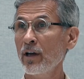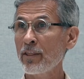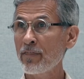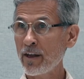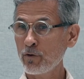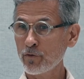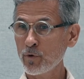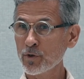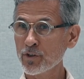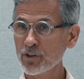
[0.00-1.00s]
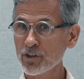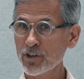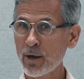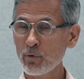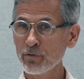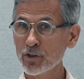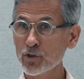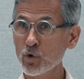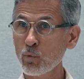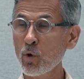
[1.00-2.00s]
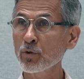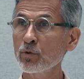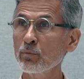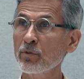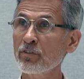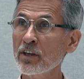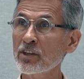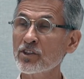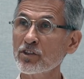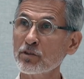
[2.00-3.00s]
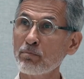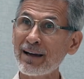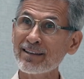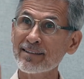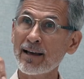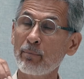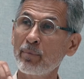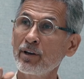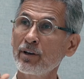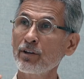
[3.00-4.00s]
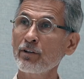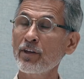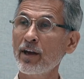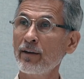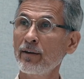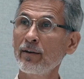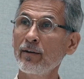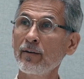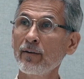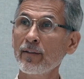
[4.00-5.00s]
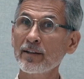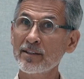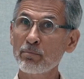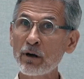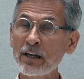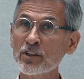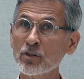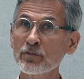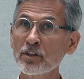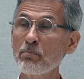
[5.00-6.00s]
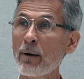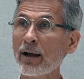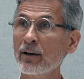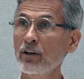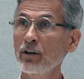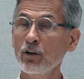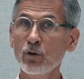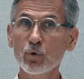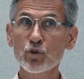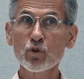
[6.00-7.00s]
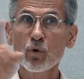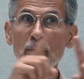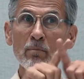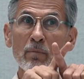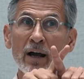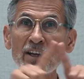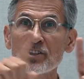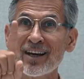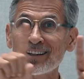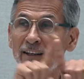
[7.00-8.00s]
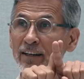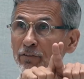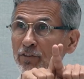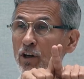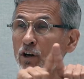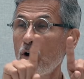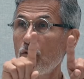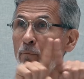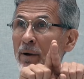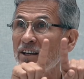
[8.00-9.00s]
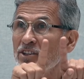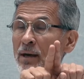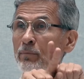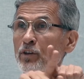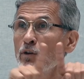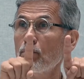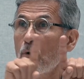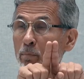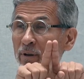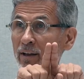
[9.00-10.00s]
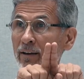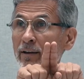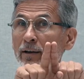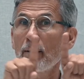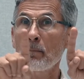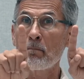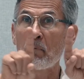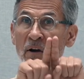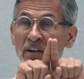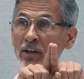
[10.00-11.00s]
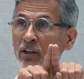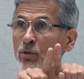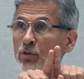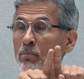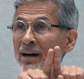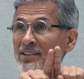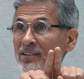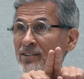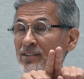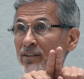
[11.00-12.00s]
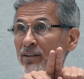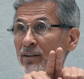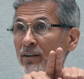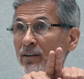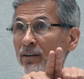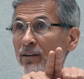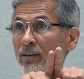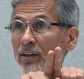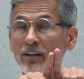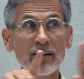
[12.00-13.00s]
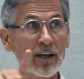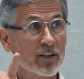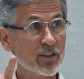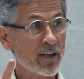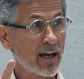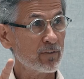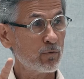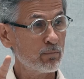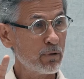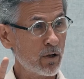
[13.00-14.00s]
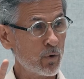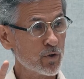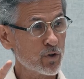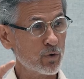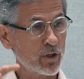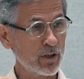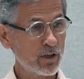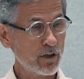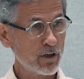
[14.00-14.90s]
And then, of course, some of these quantum things spiced up there. That's the brilliance of Deepak, who truly has that gift of making something popular, bringing it to the masses. He takes that, what belongs to the